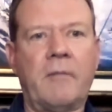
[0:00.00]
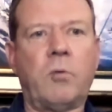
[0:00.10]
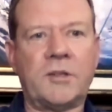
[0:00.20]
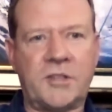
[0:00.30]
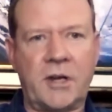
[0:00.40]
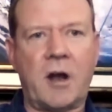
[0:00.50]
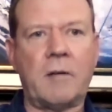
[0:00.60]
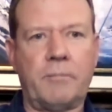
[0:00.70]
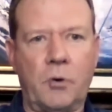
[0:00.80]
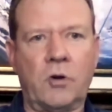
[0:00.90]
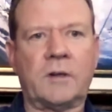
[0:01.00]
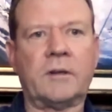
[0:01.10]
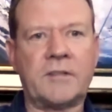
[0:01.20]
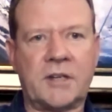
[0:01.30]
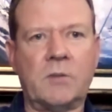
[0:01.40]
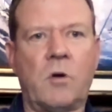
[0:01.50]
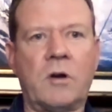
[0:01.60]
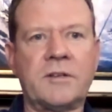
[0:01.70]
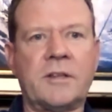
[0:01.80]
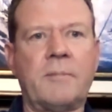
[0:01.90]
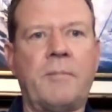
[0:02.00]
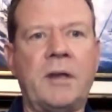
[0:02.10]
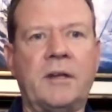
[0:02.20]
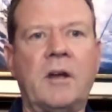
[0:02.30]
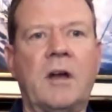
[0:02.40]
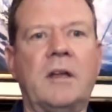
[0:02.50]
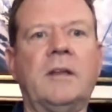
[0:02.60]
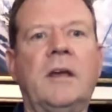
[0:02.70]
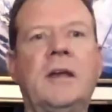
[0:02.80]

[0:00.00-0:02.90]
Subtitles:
what's in our book, Skinwalkers at the Pentagon,